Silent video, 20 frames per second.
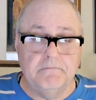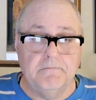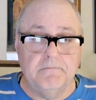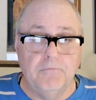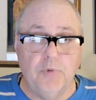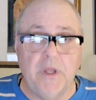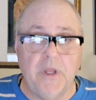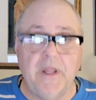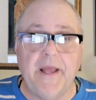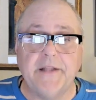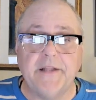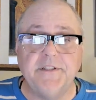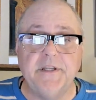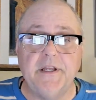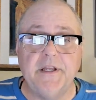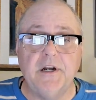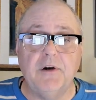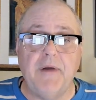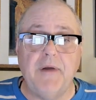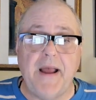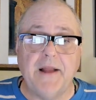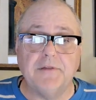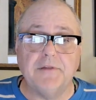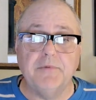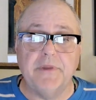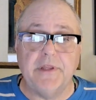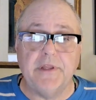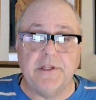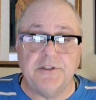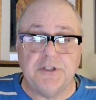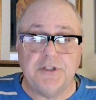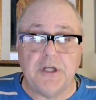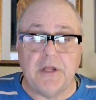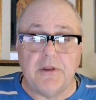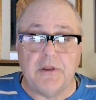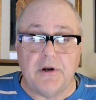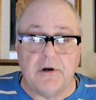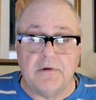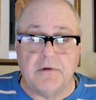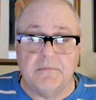We like to interact with each
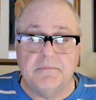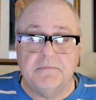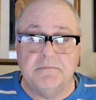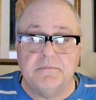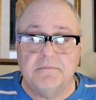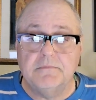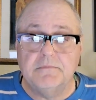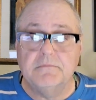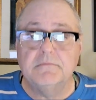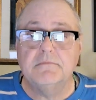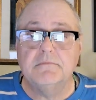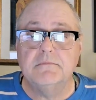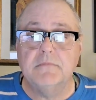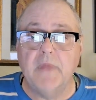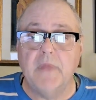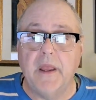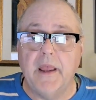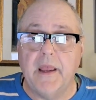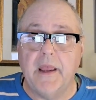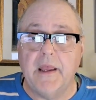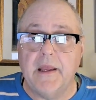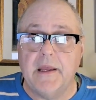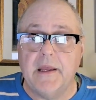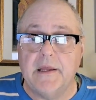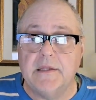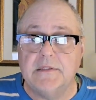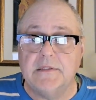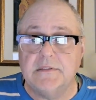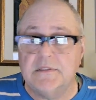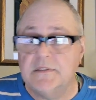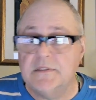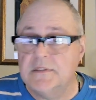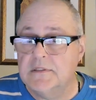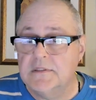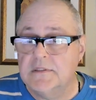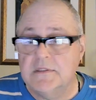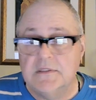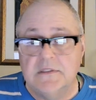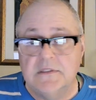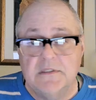other. And
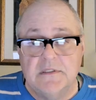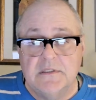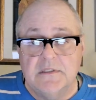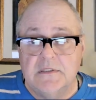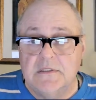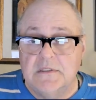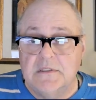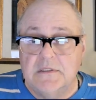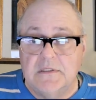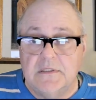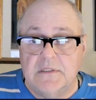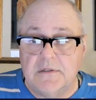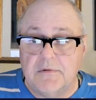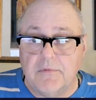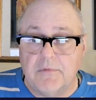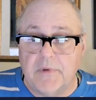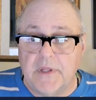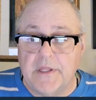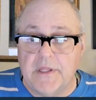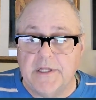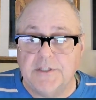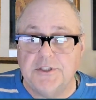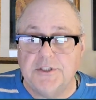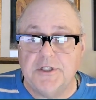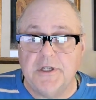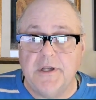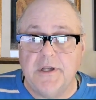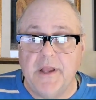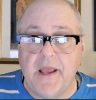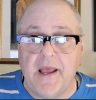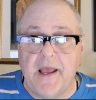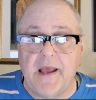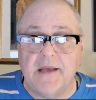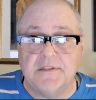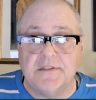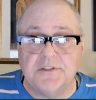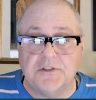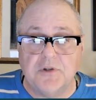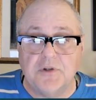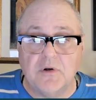religion
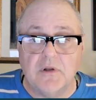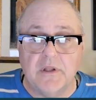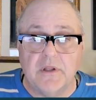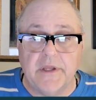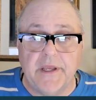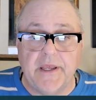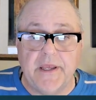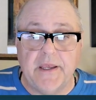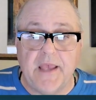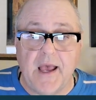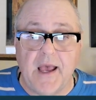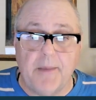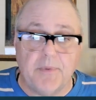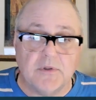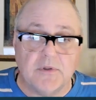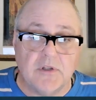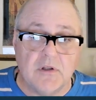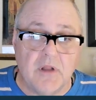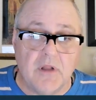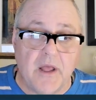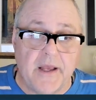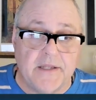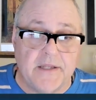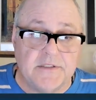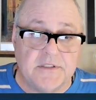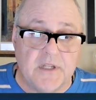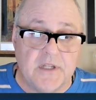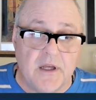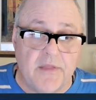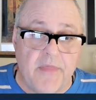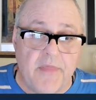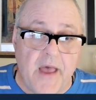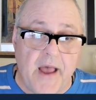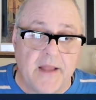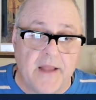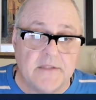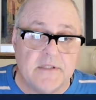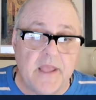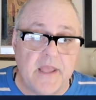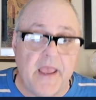has certainly capitalized on
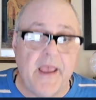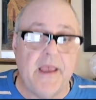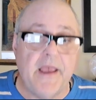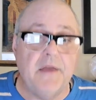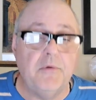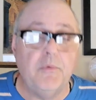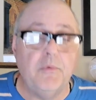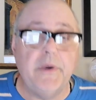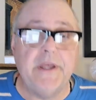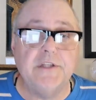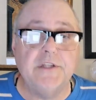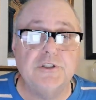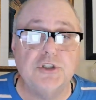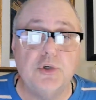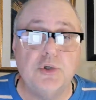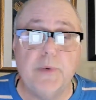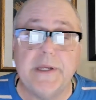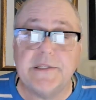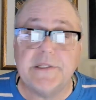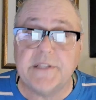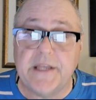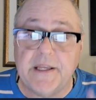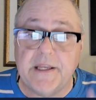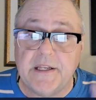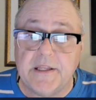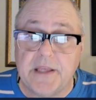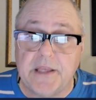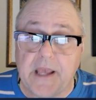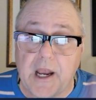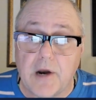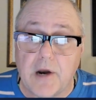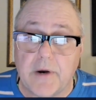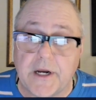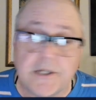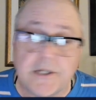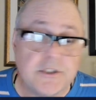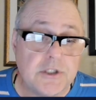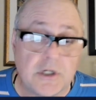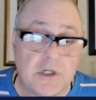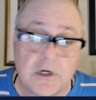that. And we do it in
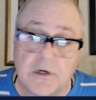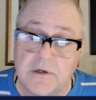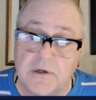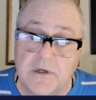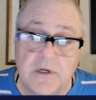character.